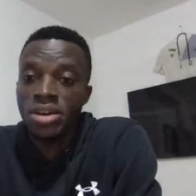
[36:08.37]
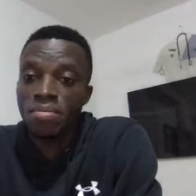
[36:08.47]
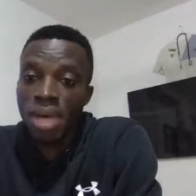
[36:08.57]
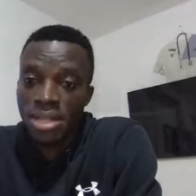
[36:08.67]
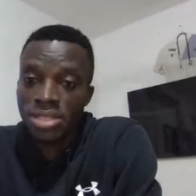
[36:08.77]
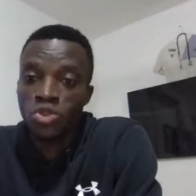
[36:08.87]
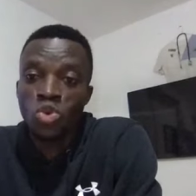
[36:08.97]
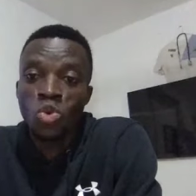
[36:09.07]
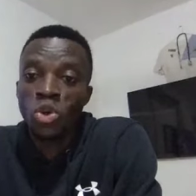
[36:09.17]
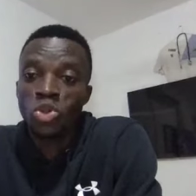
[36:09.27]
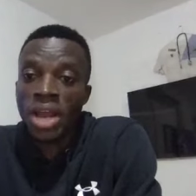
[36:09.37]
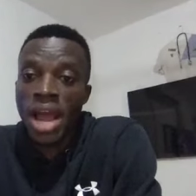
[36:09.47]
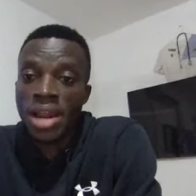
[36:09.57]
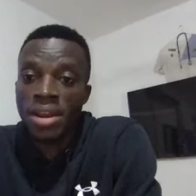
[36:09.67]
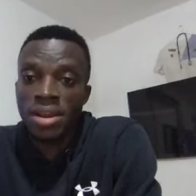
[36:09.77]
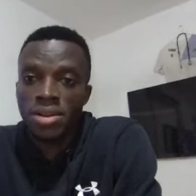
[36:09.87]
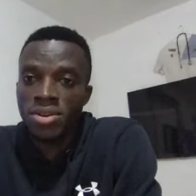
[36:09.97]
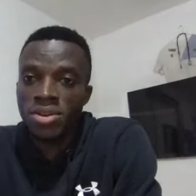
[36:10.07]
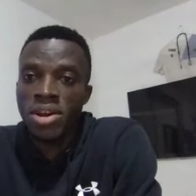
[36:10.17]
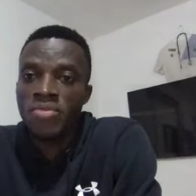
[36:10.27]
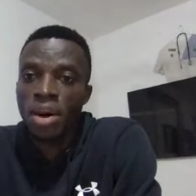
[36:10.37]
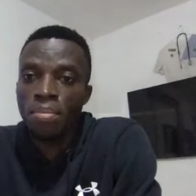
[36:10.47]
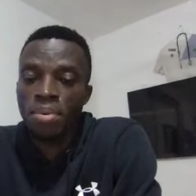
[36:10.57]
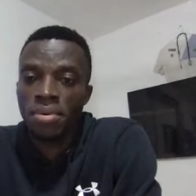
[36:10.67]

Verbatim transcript: but do what you can don't give up